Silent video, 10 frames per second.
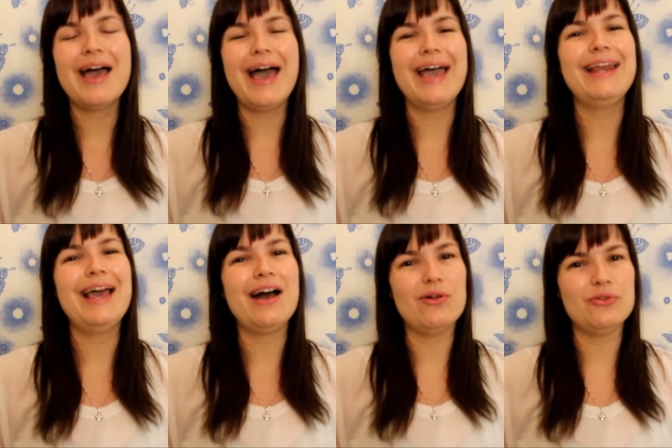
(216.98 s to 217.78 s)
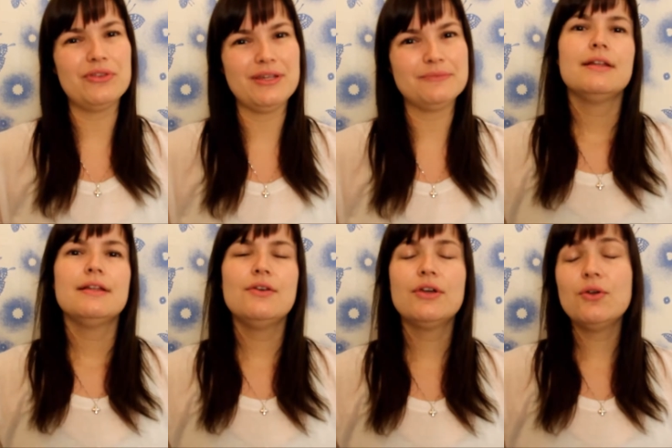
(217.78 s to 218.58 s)
and healthy.
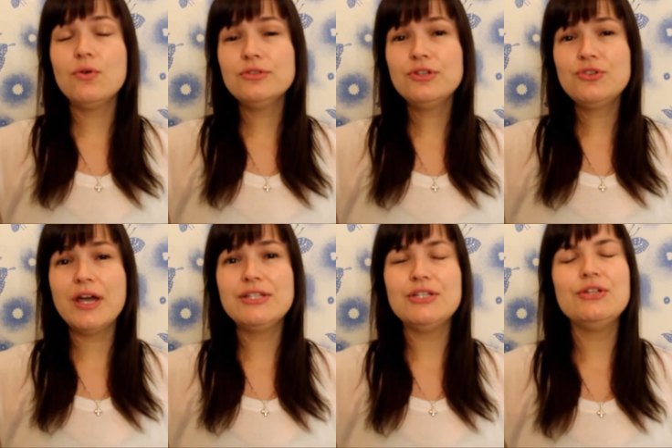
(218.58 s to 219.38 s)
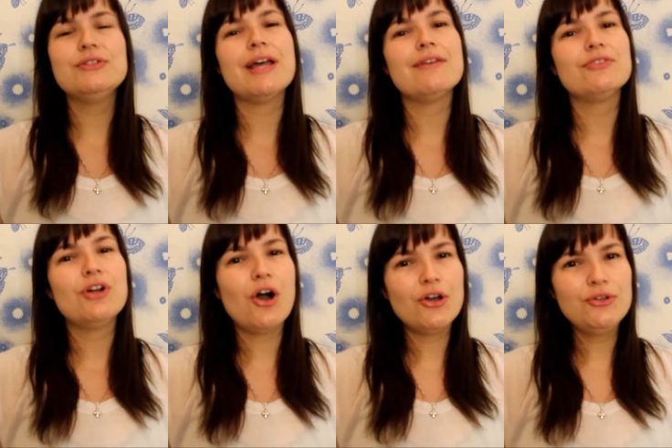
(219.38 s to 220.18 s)
You can also try to use
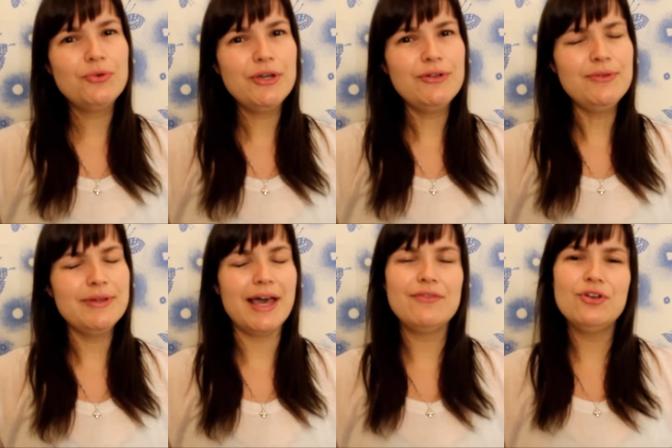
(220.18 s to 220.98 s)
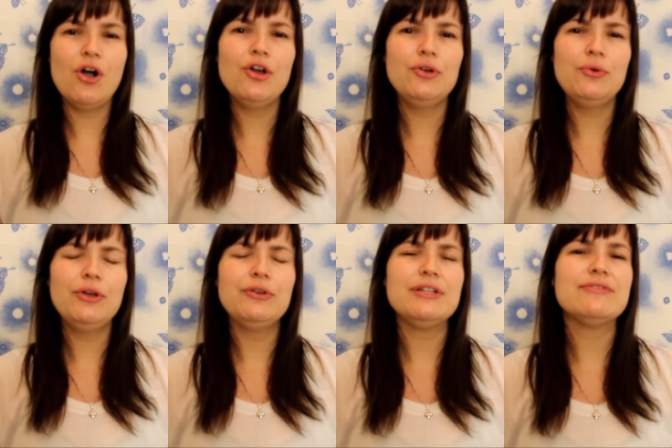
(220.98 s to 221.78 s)
avocado oil. Avocado
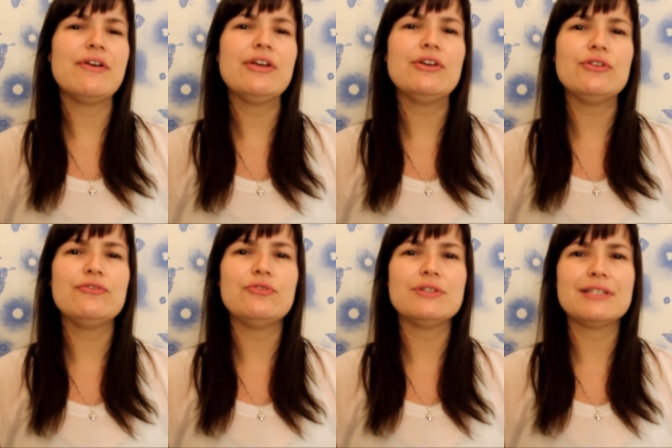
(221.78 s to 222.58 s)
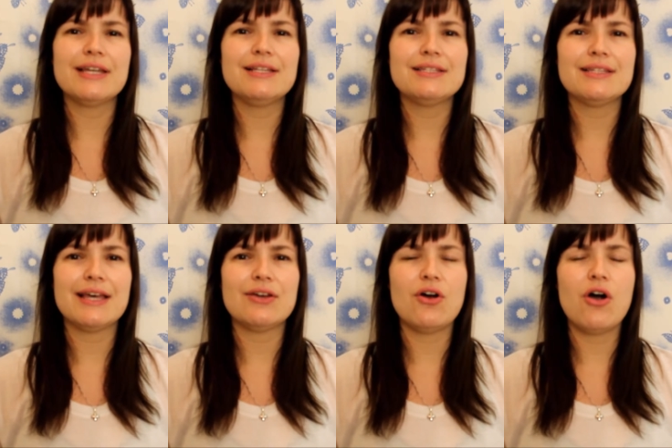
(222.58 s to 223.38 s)
oil is very good for skins
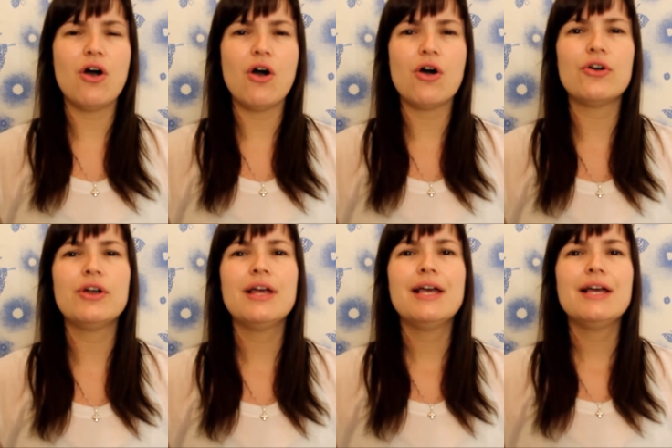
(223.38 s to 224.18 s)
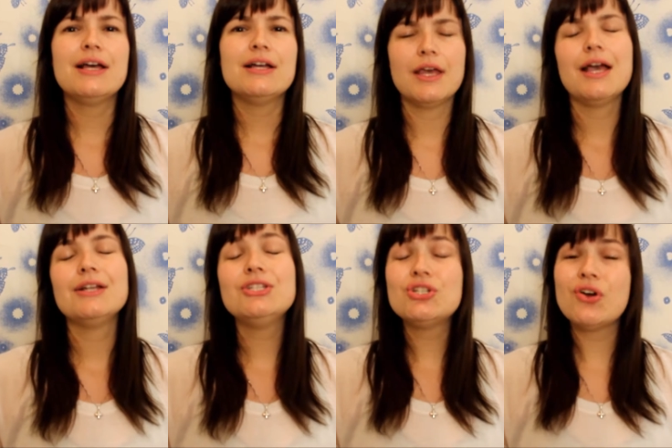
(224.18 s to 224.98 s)
that are
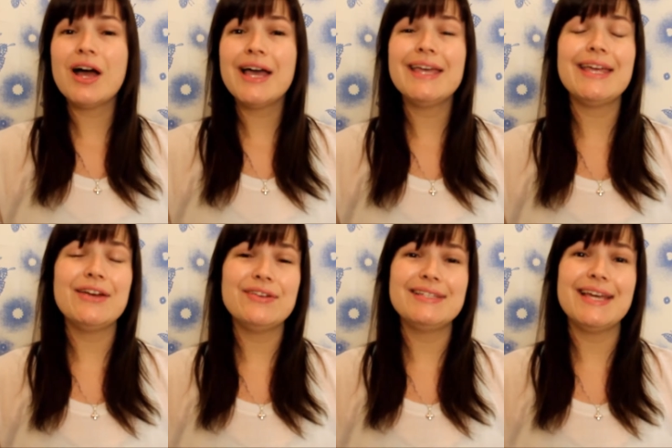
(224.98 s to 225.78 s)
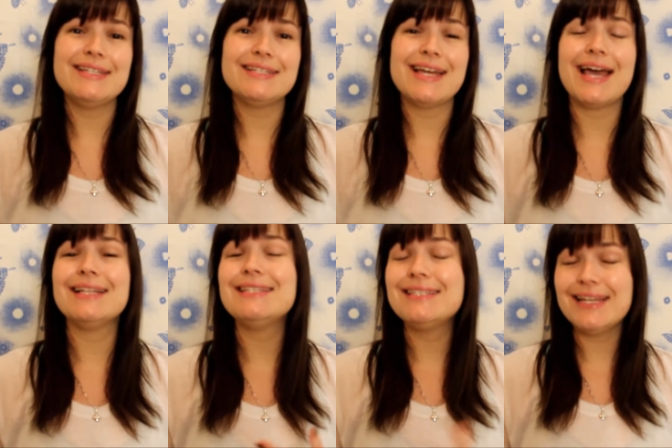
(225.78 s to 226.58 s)
dry, irritated
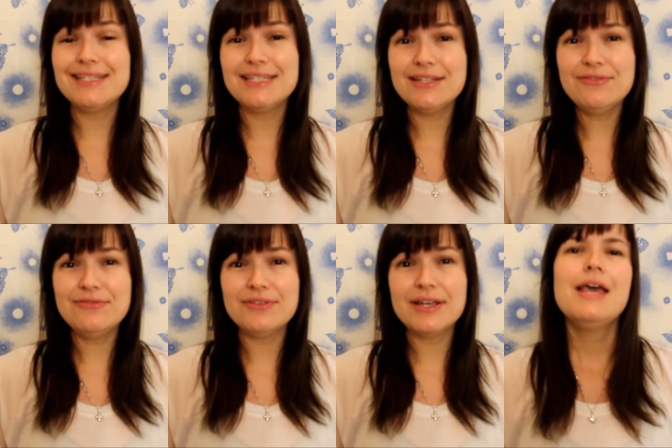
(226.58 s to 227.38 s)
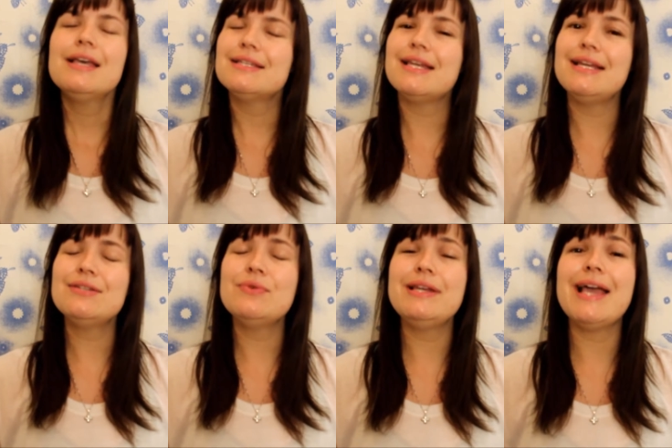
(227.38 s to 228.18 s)
and sensitive, because it
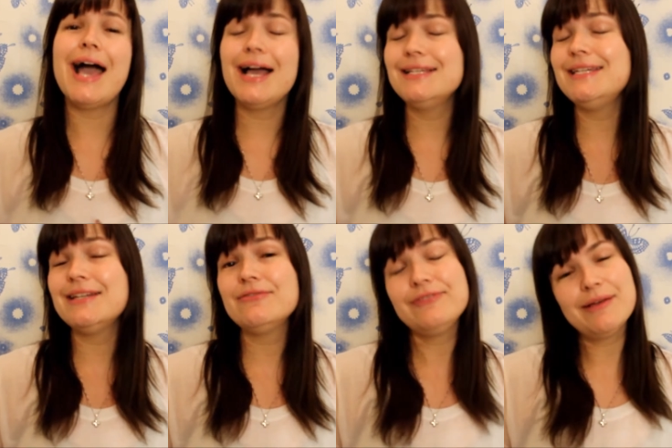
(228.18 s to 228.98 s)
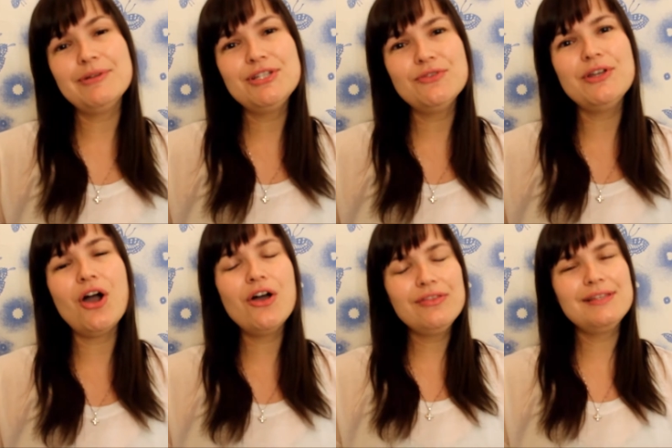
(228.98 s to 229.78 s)
is really anti-inflammatory
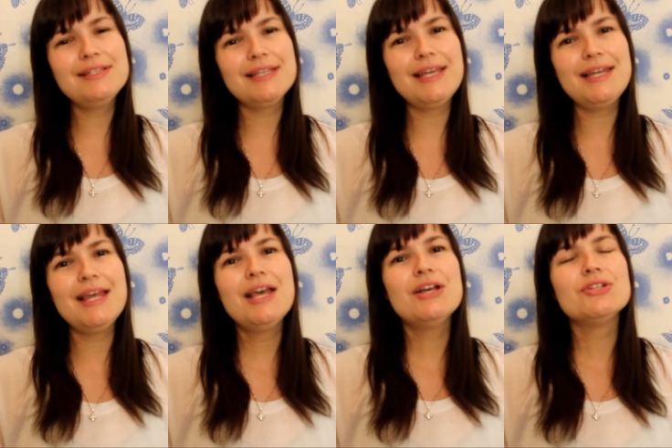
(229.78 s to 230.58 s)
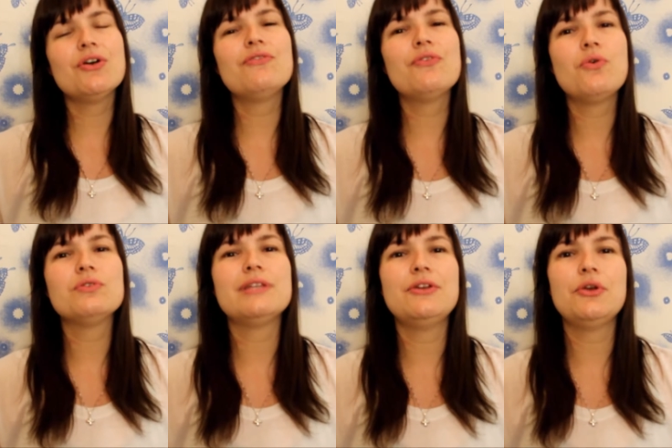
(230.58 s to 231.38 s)
on the skin. So of
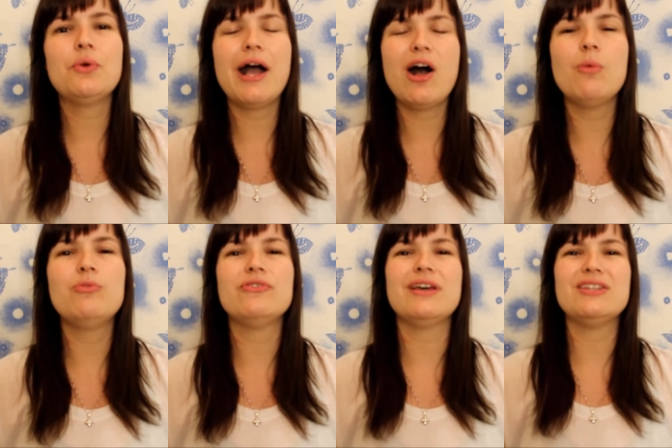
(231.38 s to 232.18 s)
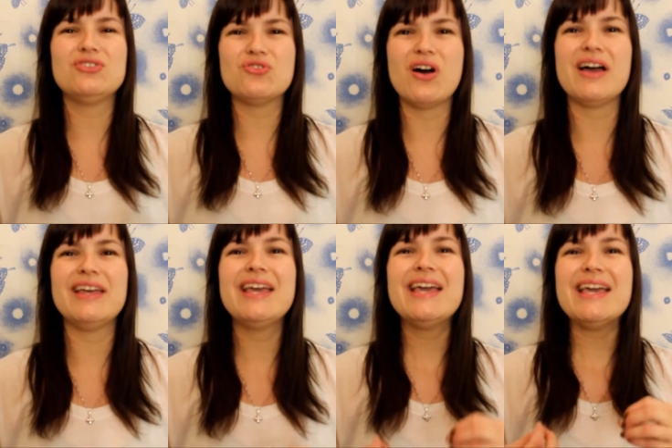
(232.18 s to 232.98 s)
course then it will help with that dry,